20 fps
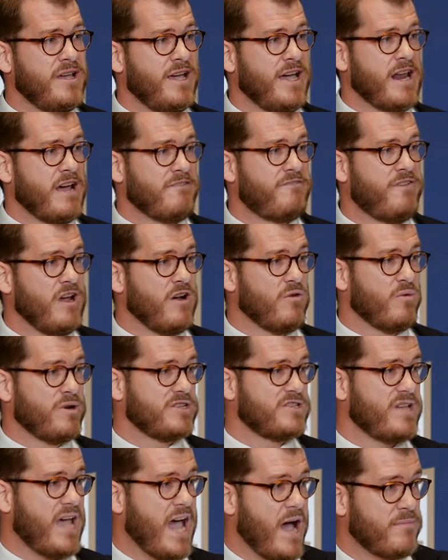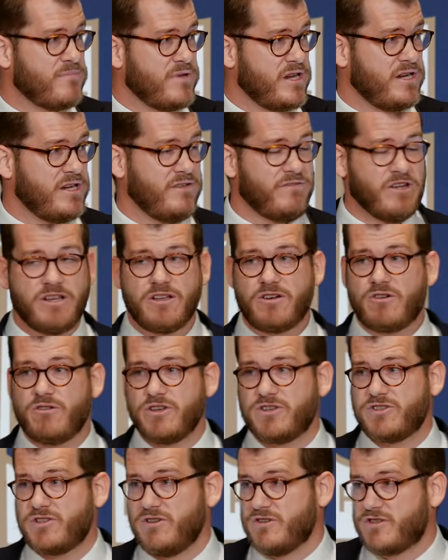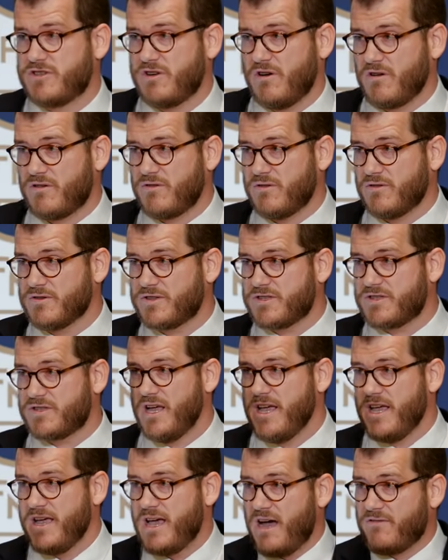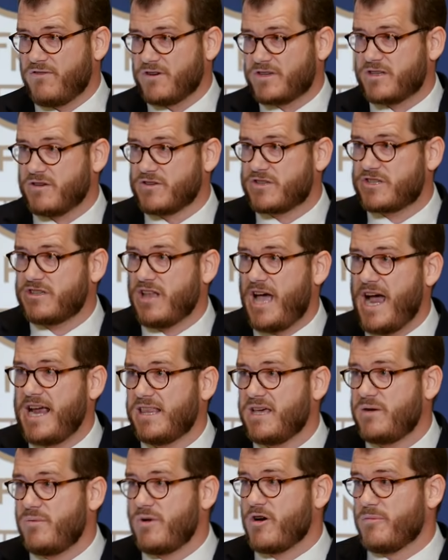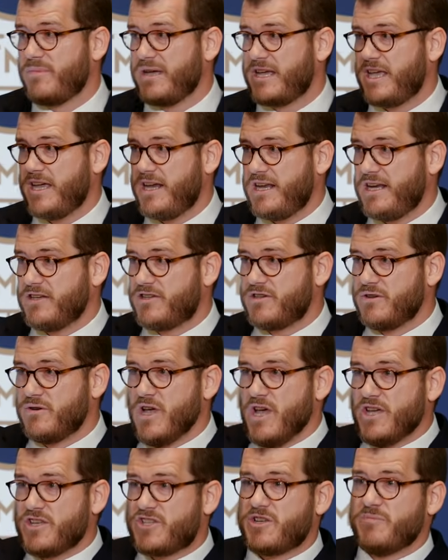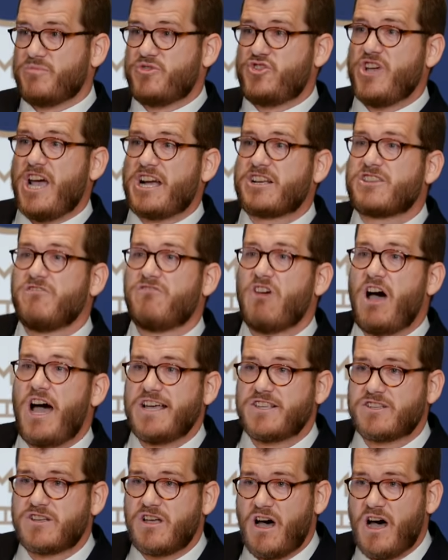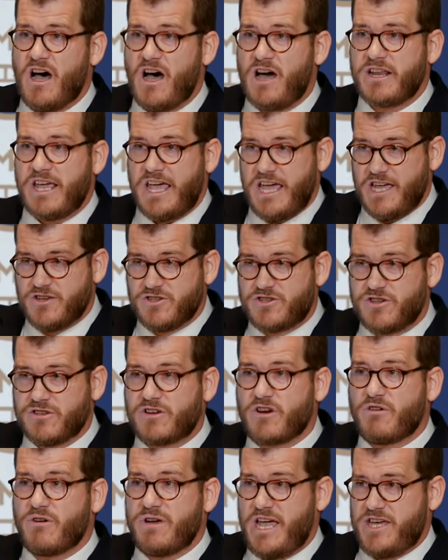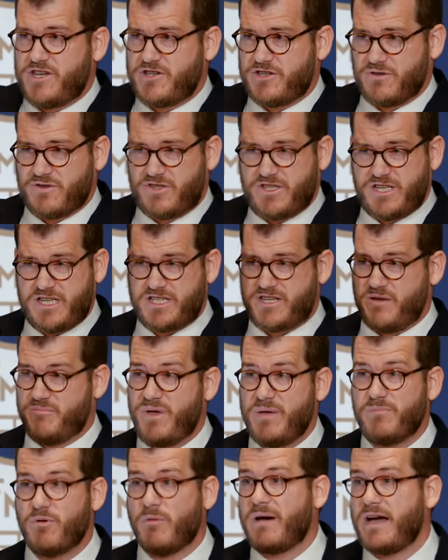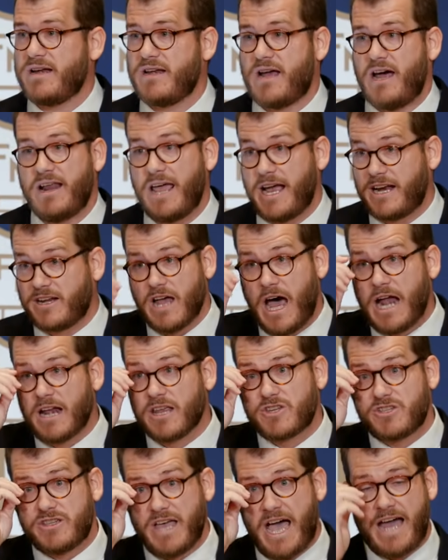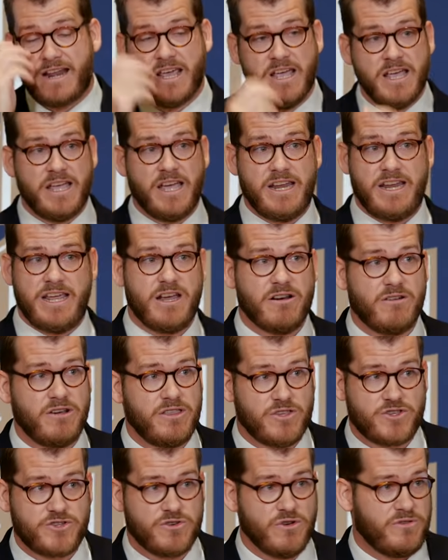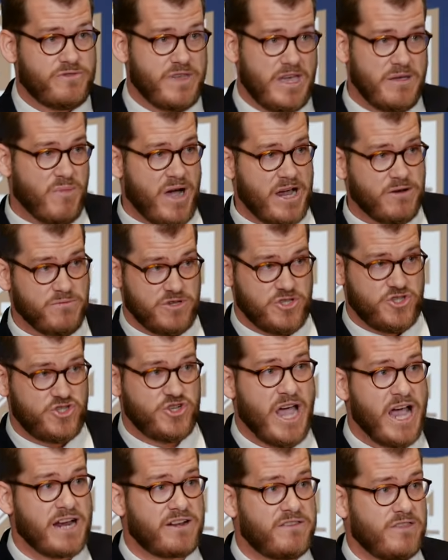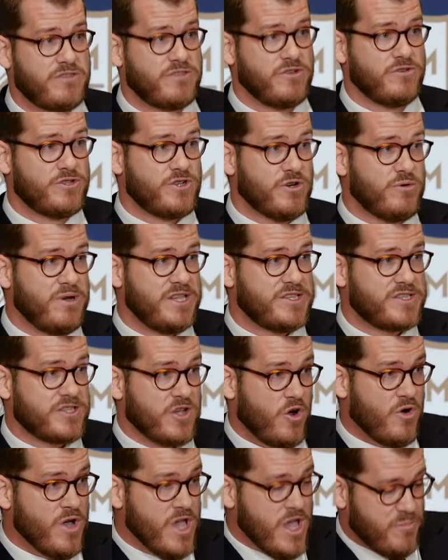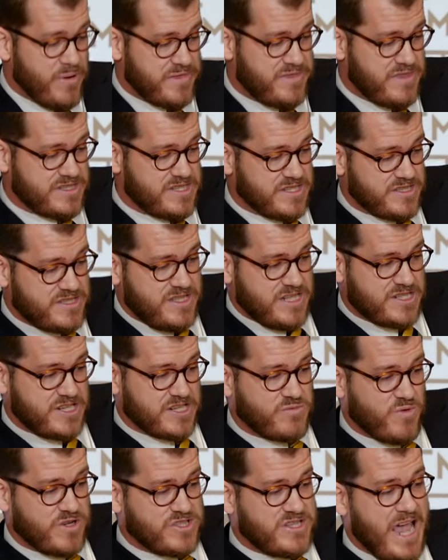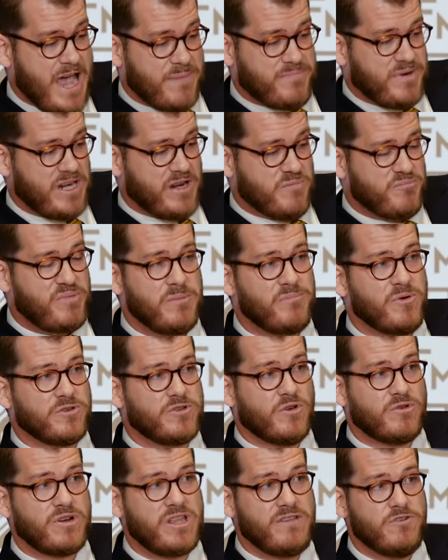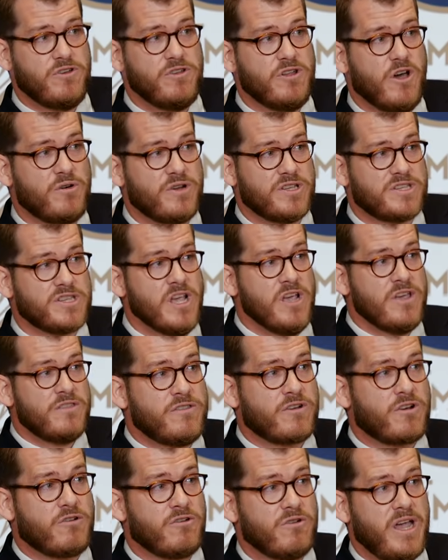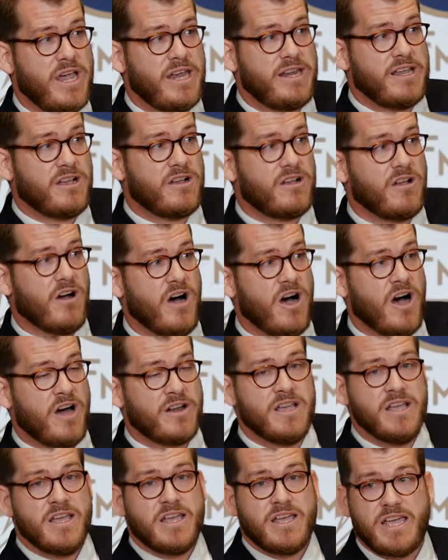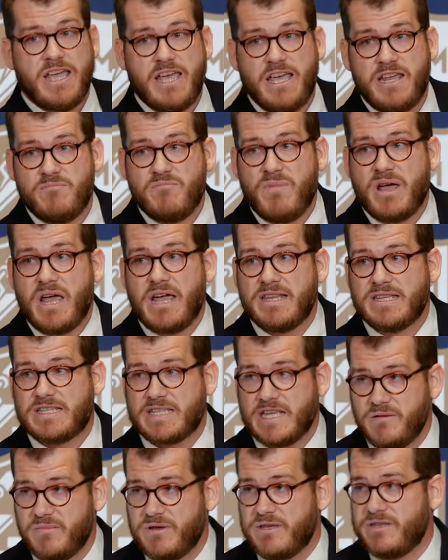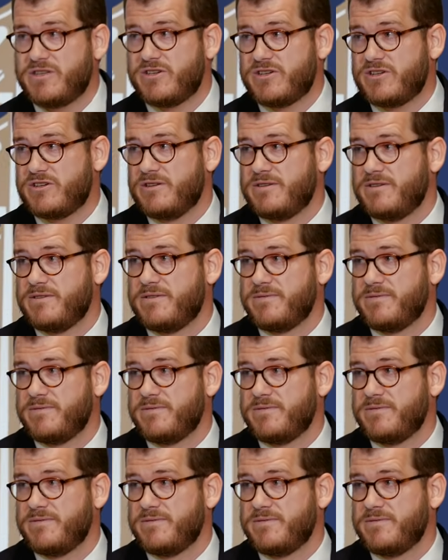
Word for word: And I fear what is happening even in Christian circles. Ever so slightly, we are beginning to subjectivize God into the creational system. People might not acknowledge that, and hearing the truth, they might reject that they're doing so. But this is, this is what's happening, and people don't even notice. They're creating God in man's image.